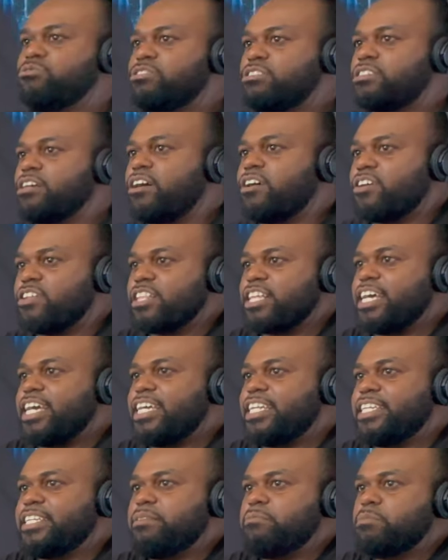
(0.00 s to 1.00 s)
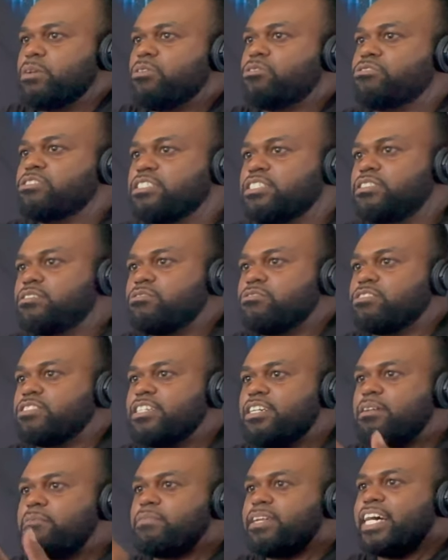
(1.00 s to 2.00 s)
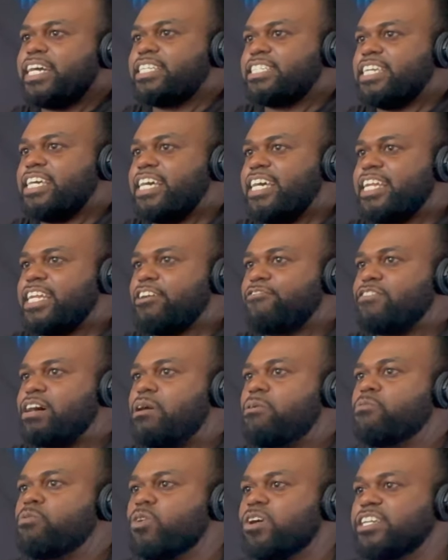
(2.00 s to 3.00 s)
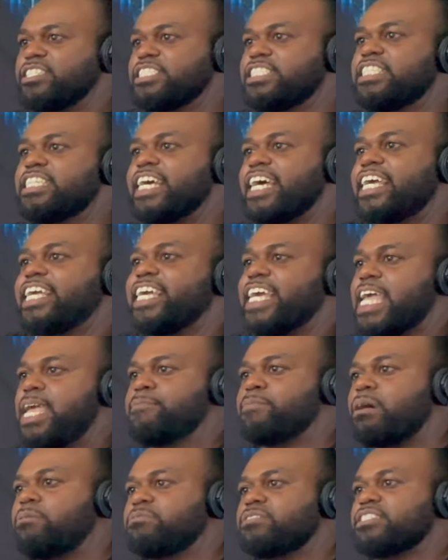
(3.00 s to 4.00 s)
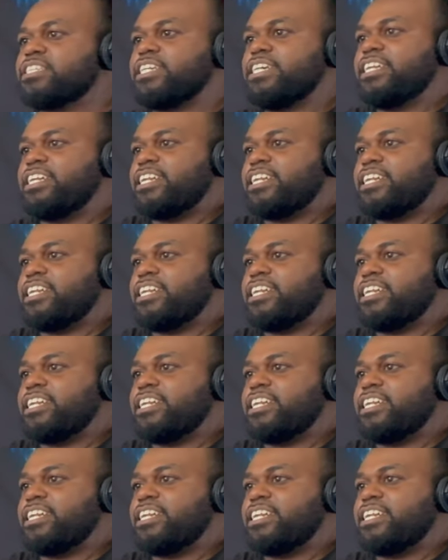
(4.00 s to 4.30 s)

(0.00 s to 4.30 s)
saw that emotion. So something like that. If I'm watching that game, I'm sitting